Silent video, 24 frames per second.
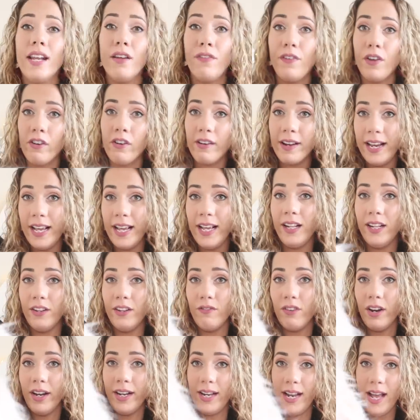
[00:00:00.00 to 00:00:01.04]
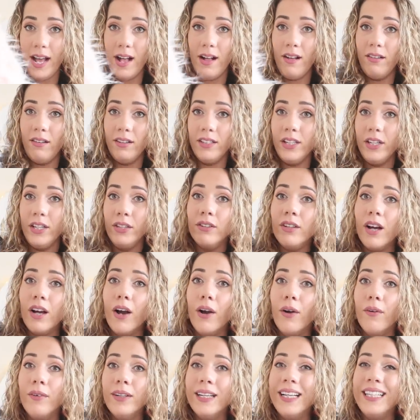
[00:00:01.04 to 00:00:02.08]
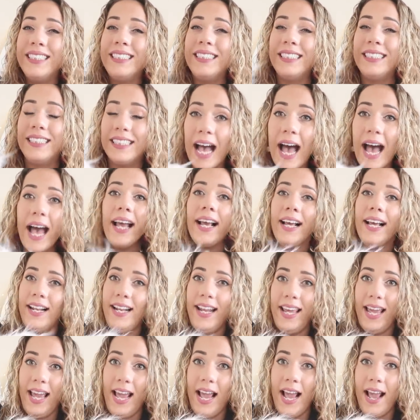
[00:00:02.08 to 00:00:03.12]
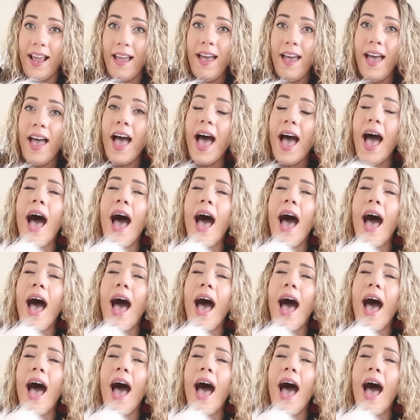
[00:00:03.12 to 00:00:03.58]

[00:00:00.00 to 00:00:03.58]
and if you're in England right now, you know exactly